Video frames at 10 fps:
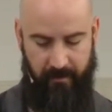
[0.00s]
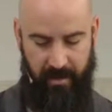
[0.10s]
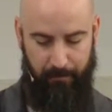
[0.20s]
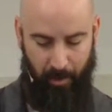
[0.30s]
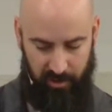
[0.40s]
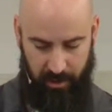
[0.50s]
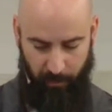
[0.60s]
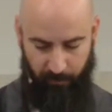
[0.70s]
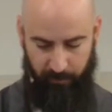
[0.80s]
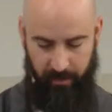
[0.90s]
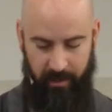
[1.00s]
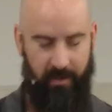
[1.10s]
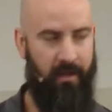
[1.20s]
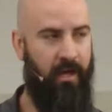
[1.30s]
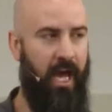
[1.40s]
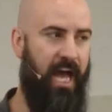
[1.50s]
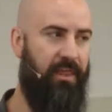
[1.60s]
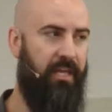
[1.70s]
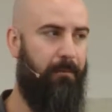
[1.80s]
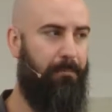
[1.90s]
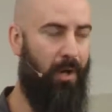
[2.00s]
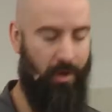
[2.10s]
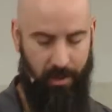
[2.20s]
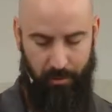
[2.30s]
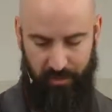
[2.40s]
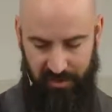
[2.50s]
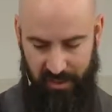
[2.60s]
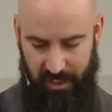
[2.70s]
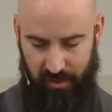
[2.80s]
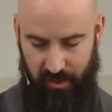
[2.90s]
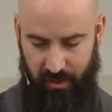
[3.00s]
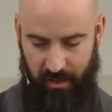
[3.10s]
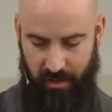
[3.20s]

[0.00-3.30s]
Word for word: And most helpfully, I think Paul resists